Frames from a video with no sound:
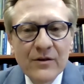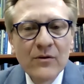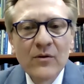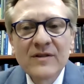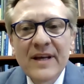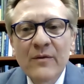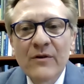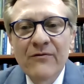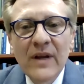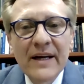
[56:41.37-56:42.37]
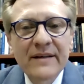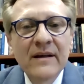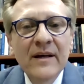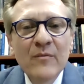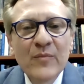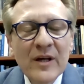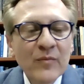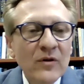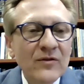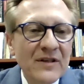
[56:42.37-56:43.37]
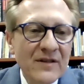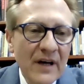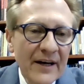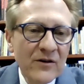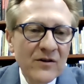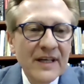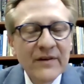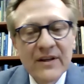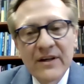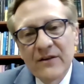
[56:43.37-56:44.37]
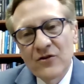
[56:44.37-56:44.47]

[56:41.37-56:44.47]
do is they reflect people's desires given the